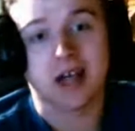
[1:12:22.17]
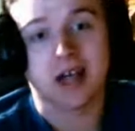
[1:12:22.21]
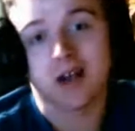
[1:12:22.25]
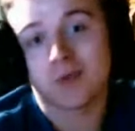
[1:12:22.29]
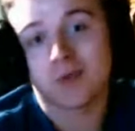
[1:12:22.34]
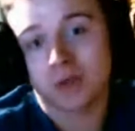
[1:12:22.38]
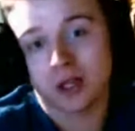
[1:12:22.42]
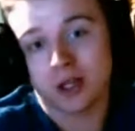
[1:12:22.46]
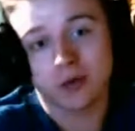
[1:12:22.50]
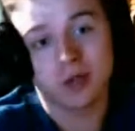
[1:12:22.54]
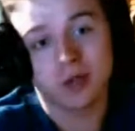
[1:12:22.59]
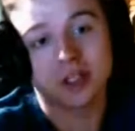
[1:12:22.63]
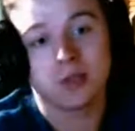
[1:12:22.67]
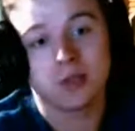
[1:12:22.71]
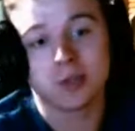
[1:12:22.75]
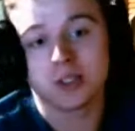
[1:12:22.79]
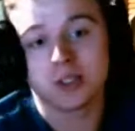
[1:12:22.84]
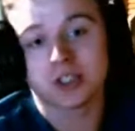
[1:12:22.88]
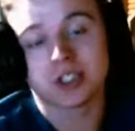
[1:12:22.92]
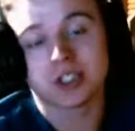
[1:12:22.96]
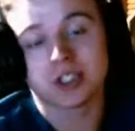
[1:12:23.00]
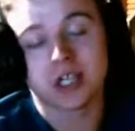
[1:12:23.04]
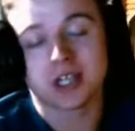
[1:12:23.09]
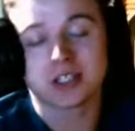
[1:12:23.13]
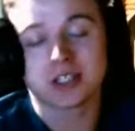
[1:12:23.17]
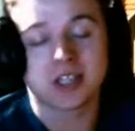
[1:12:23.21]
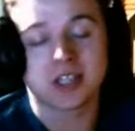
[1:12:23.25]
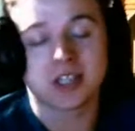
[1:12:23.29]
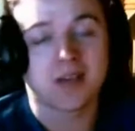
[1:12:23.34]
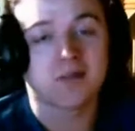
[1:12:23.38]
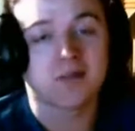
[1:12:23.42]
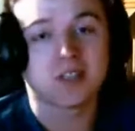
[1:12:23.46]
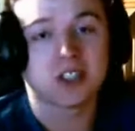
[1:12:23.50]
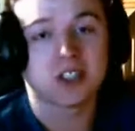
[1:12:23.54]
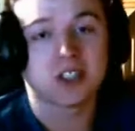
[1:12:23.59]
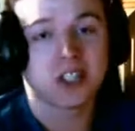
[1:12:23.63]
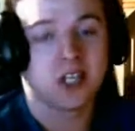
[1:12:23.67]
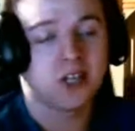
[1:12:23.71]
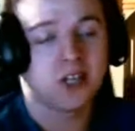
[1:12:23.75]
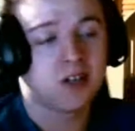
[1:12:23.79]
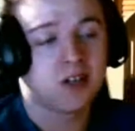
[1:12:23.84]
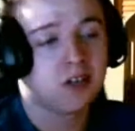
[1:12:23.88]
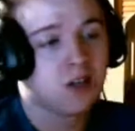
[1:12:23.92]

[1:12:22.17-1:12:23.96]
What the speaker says: I really wish he would just say he's Kevin Steen.